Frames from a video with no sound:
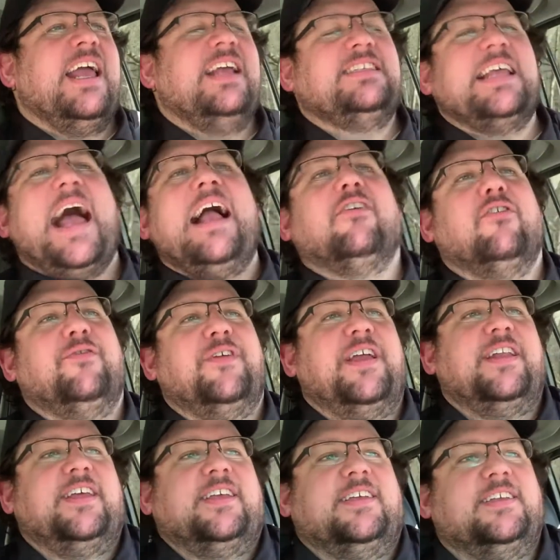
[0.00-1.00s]

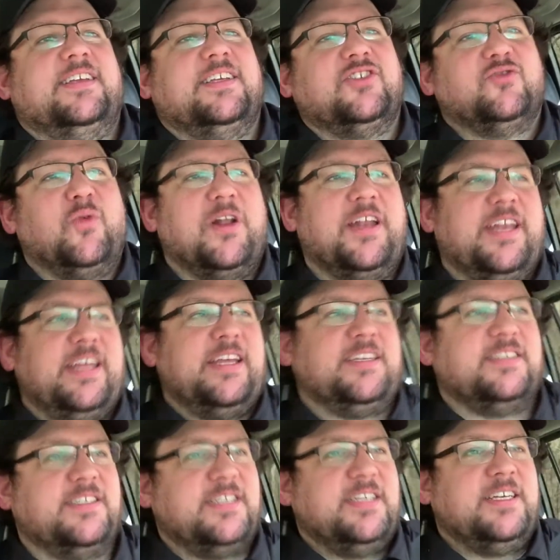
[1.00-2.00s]
aggravating is what it
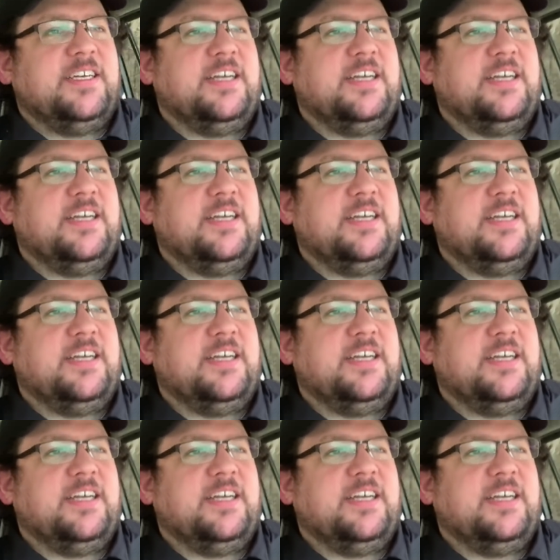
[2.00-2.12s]
is.